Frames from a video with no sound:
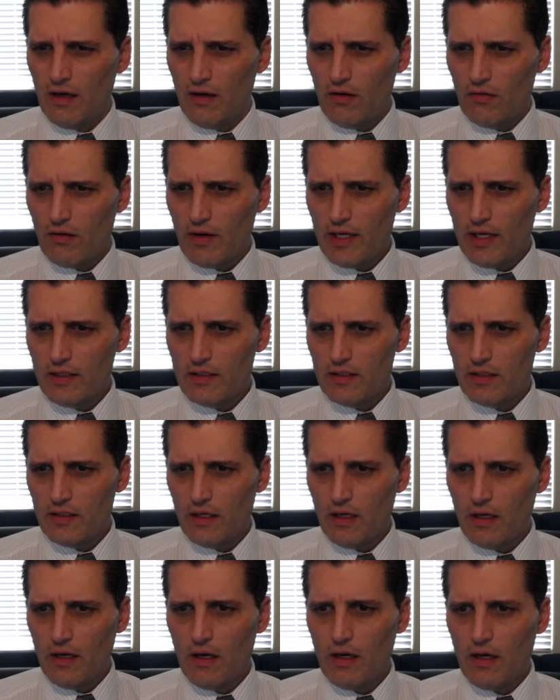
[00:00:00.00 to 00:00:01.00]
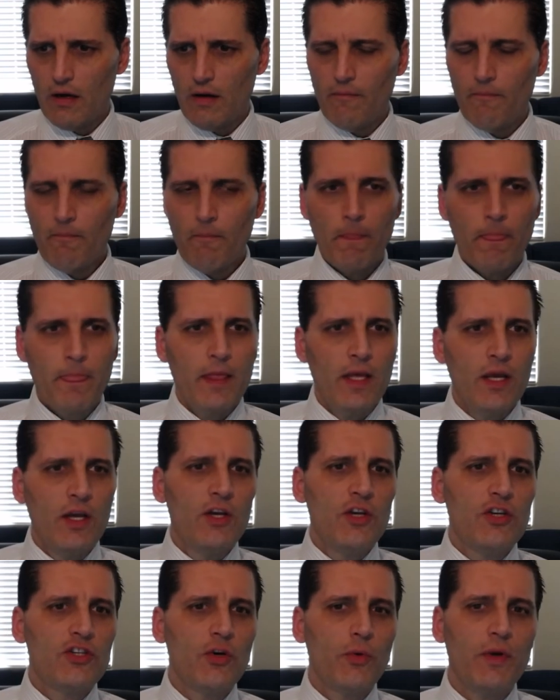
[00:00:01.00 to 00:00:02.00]
All right. Um,
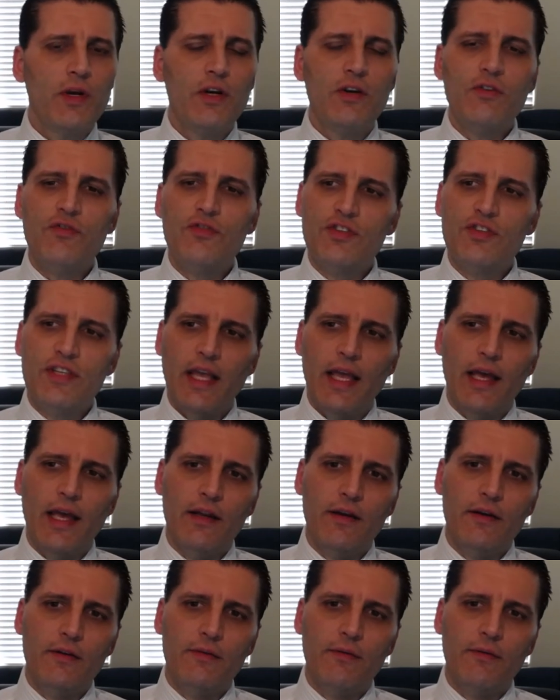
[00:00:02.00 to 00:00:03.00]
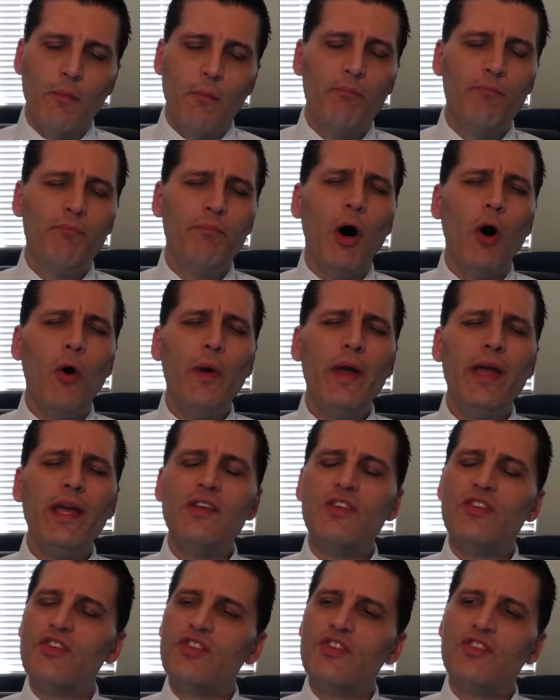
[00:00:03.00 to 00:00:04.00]
so we understand
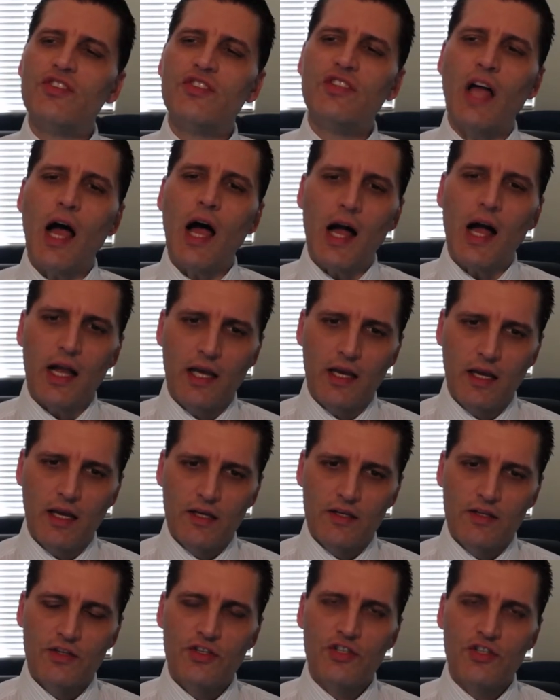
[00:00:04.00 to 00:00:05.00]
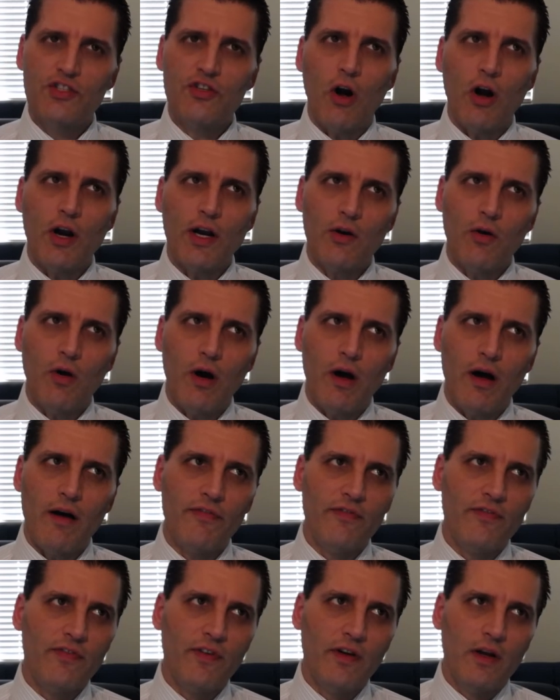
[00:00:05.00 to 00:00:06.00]
Boeing stock started
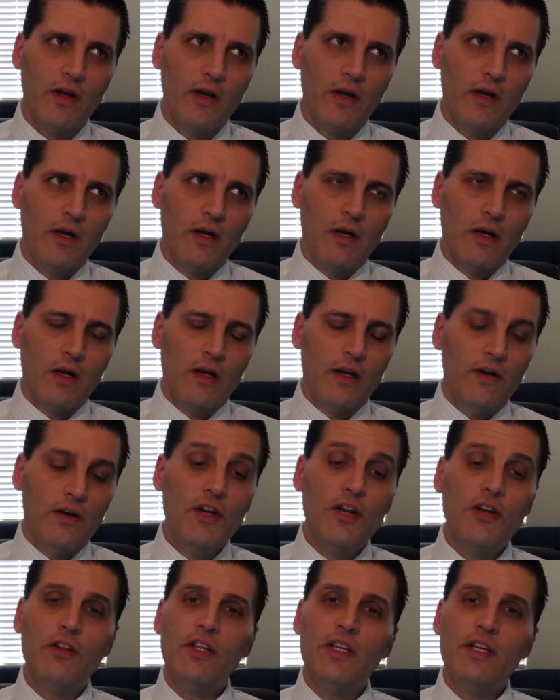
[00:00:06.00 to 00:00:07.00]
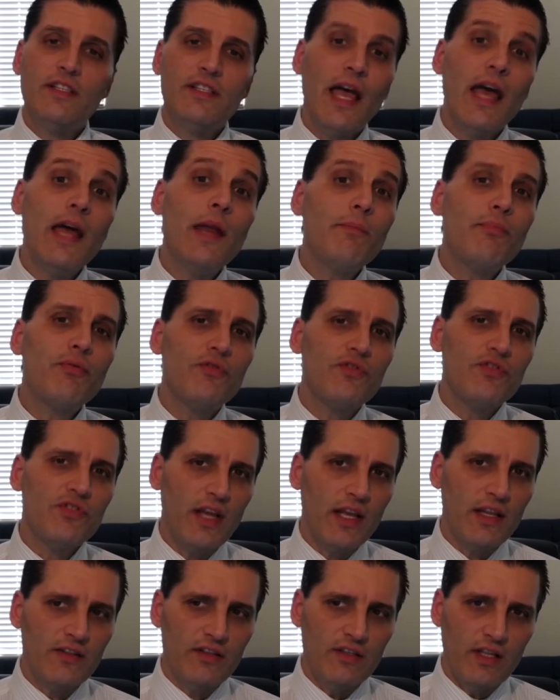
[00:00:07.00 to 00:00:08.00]
off nearly
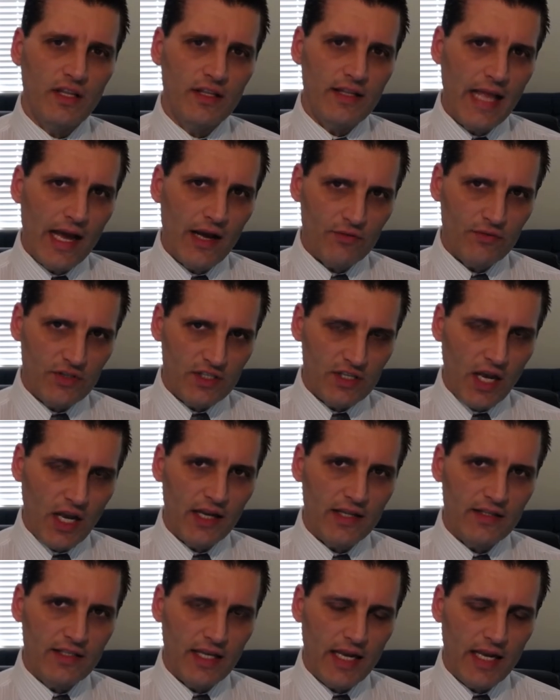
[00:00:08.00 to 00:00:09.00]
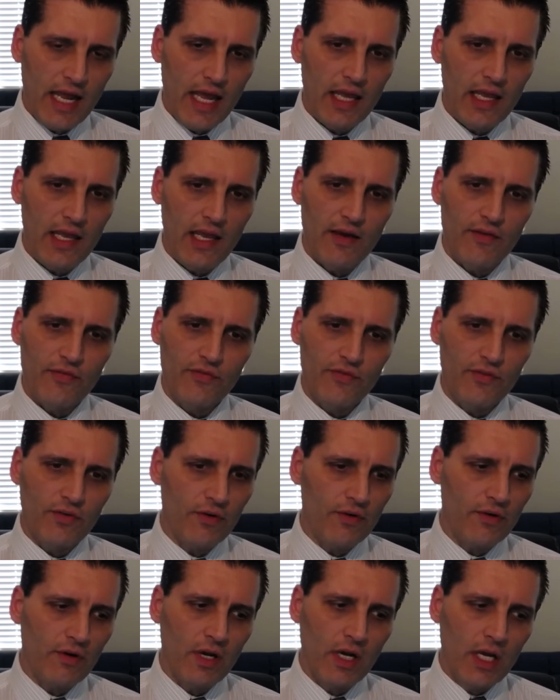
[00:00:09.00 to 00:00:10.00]
10% to the downside today
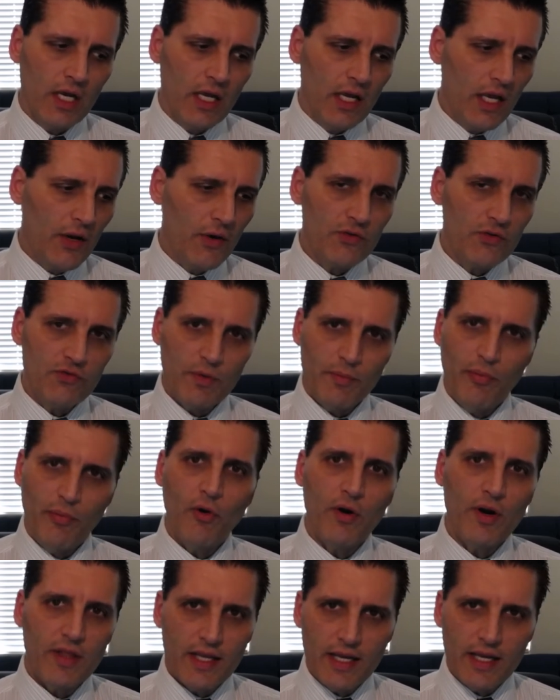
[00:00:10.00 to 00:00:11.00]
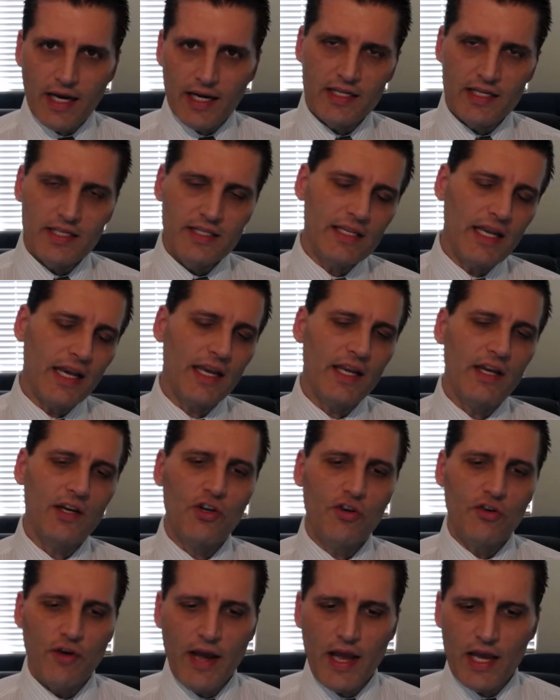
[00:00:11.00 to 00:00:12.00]
after it was reported they a
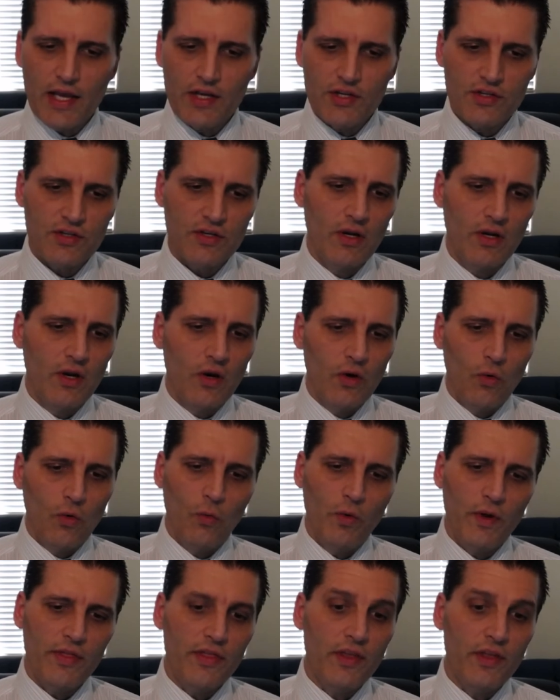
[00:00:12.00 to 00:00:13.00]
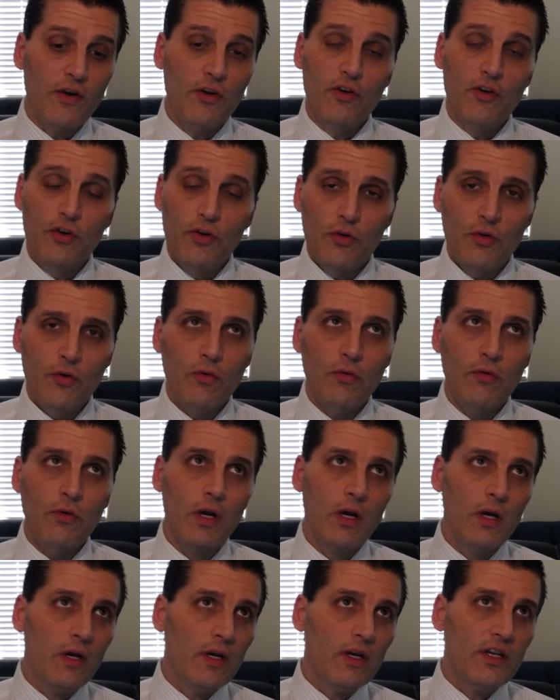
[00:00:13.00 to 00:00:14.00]
second crash with their
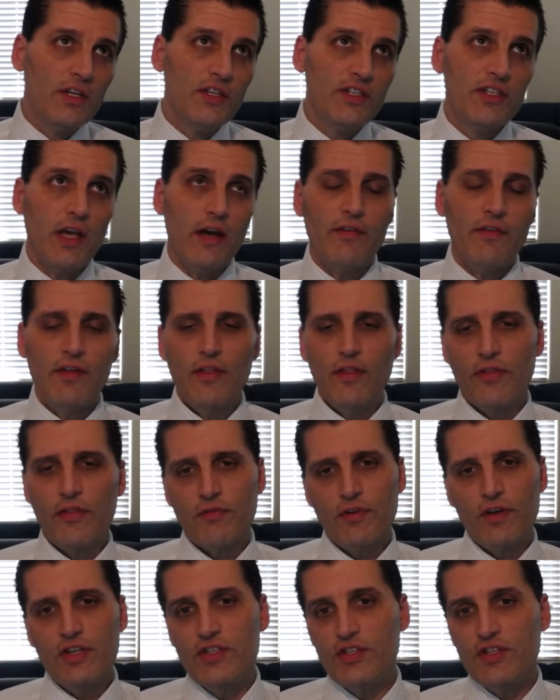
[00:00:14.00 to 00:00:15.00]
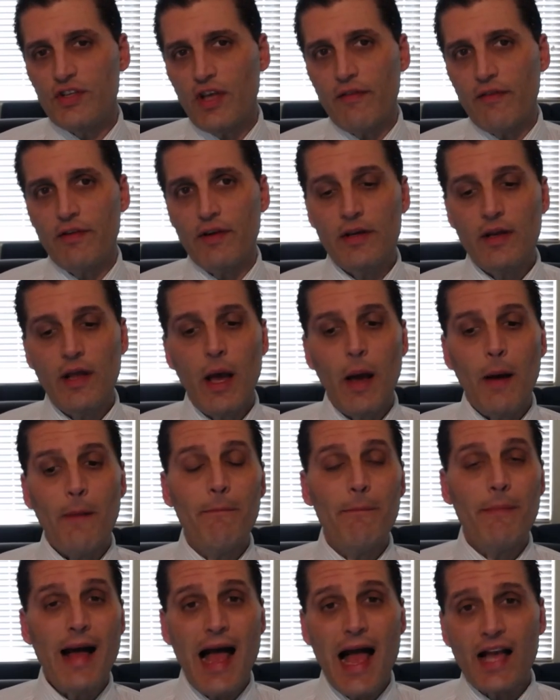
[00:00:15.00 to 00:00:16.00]
new 737
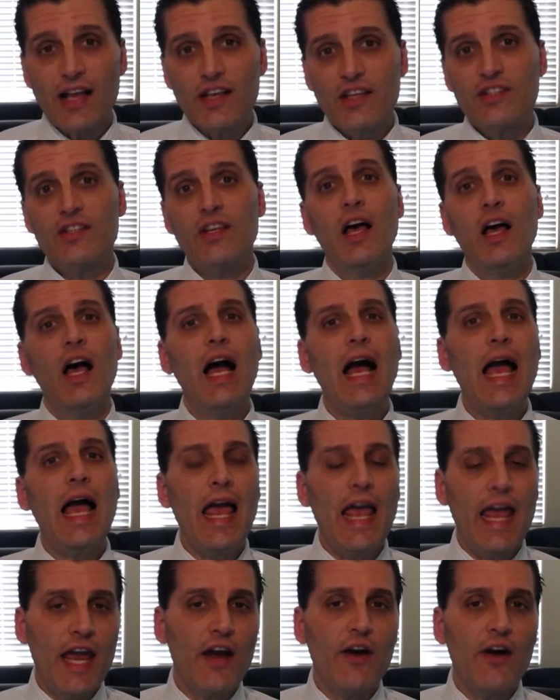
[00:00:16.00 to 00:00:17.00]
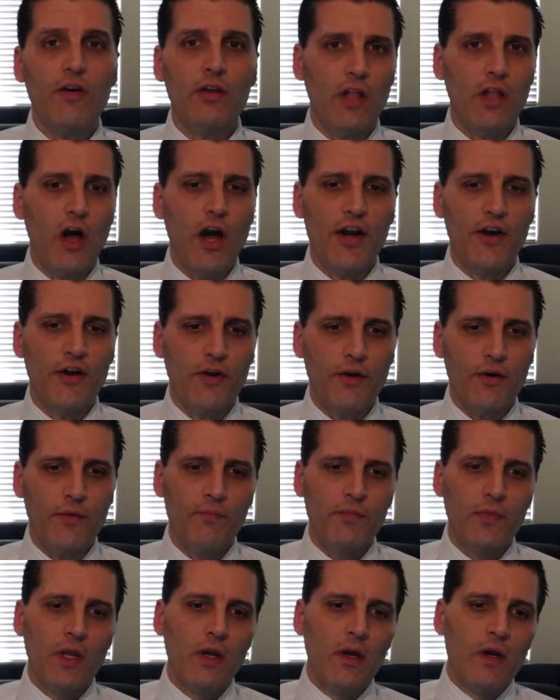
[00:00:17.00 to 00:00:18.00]
MAX airliner.
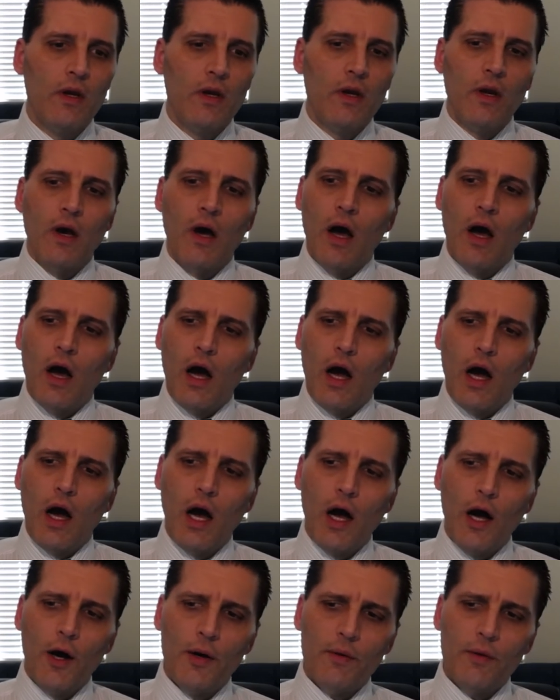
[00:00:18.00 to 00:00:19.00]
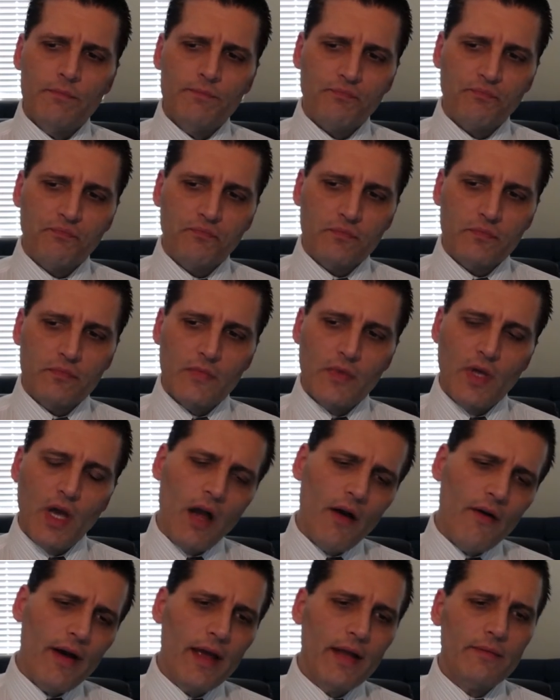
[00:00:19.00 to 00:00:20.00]
Um,
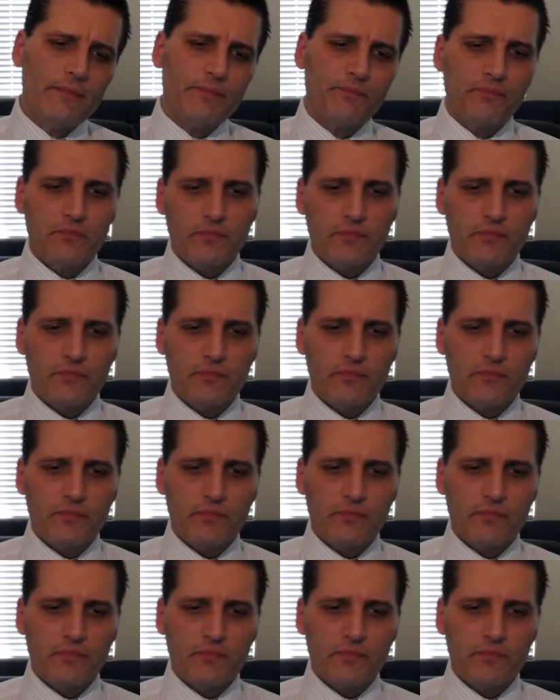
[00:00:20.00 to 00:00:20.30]
all right,